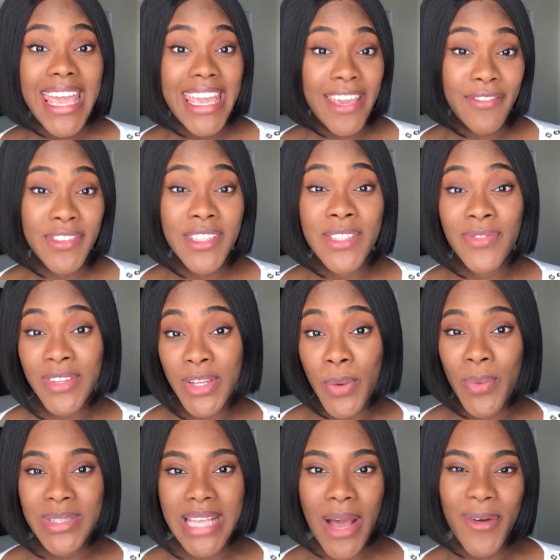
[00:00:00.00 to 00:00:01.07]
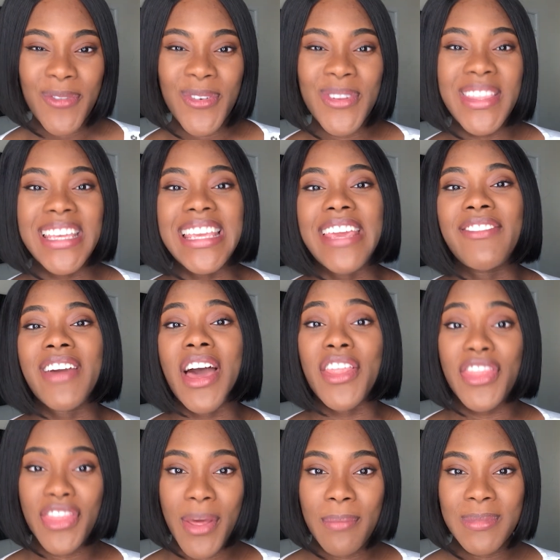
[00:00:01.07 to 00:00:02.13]
If this video was helpful, then give it
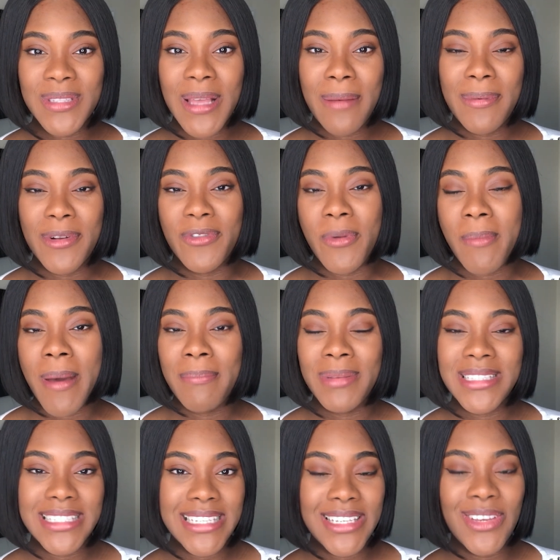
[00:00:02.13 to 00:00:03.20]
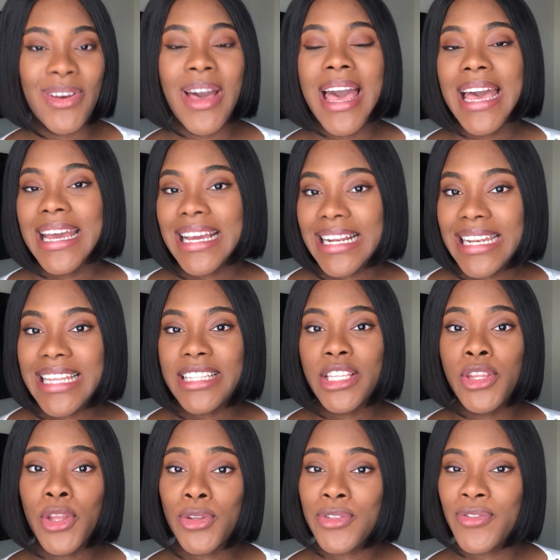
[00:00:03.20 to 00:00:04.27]
a thumbs up and remember to click
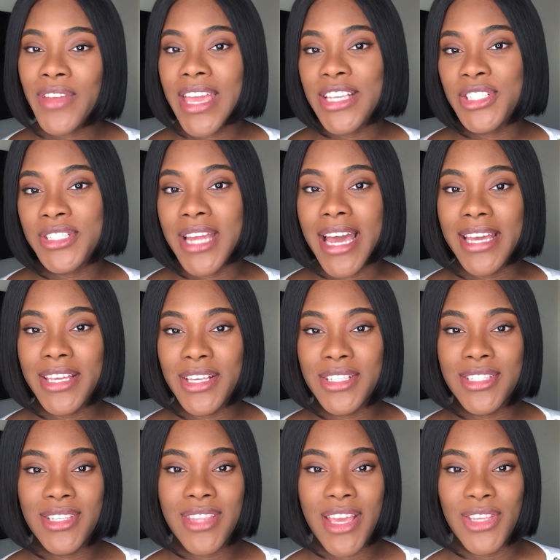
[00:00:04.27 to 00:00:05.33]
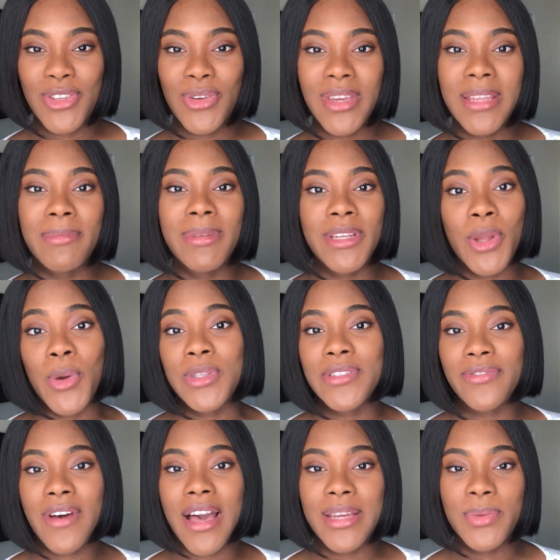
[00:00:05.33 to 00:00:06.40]
the notification icon so that you can be
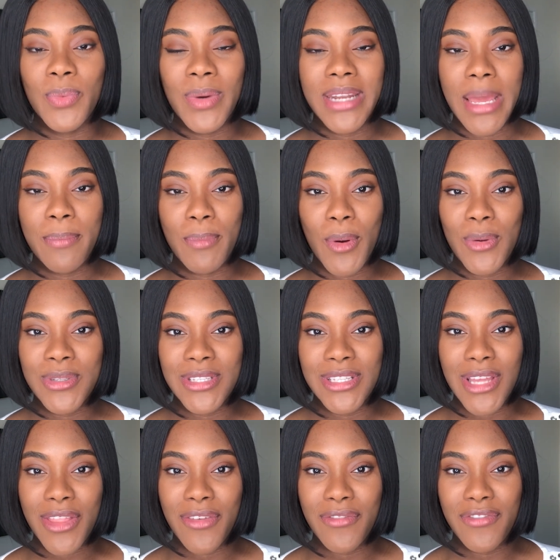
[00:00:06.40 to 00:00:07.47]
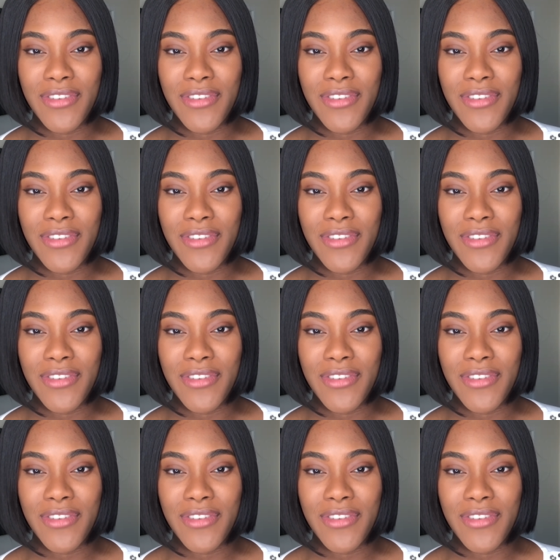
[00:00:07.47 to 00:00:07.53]
notified when I post another